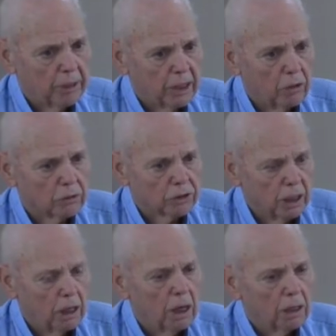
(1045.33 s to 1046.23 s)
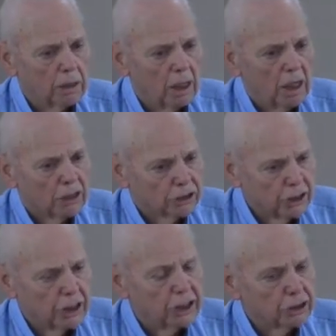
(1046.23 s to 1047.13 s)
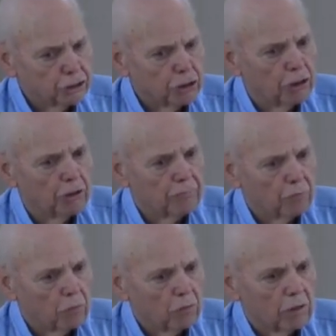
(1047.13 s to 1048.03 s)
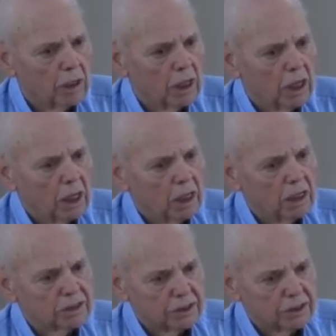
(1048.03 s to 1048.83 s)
because God sent His Son for uh,